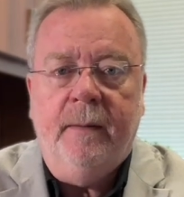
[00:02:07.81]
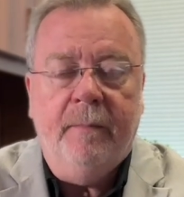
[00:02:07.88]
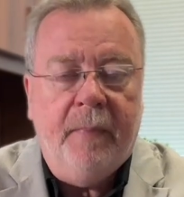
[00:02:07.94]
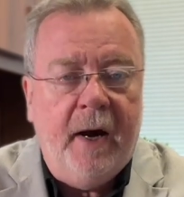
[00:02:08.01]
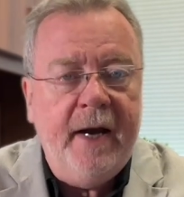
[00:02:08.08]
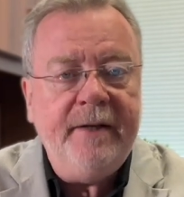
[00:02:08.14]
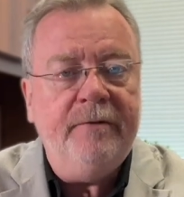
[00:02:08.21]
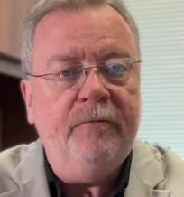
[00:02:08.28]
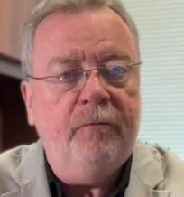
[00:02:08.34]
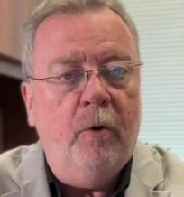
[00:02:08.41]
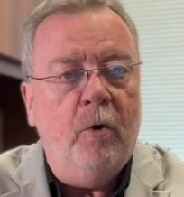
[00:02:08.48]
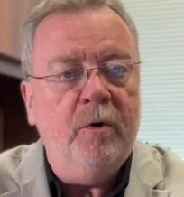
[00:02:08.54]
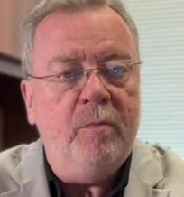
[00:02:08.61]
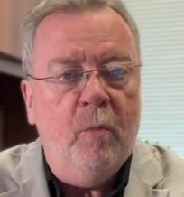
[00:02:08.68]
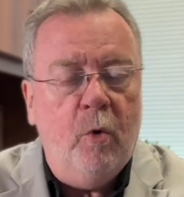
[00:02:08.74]
Biden
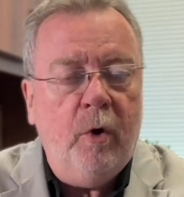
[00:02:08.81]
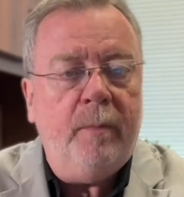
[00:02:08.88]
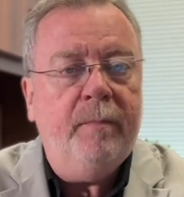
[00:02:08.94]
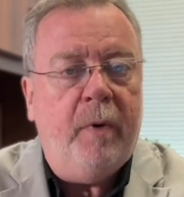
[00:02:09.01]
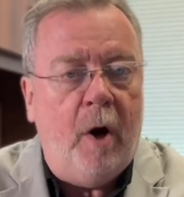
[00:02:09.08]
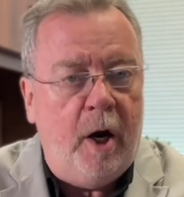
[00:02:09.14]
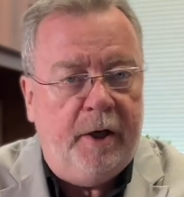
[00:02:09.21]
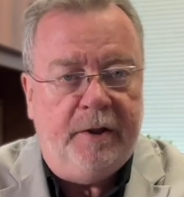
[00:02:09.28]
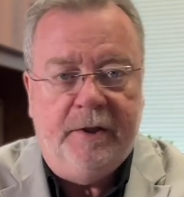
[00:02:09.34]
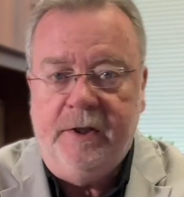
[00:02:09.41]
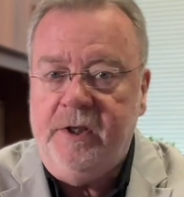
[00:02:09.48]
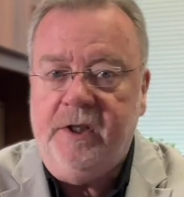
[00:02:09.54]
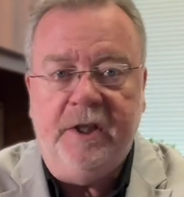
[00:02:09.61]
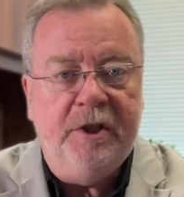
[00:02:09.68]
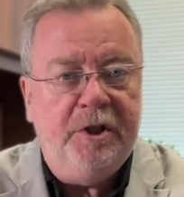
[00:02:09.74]
wrote more
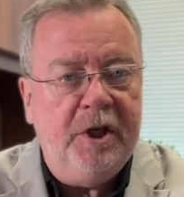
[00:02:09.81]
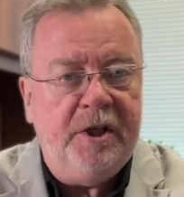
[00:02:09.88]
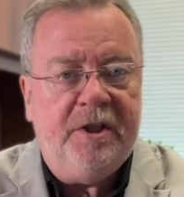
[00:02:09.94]
pardons than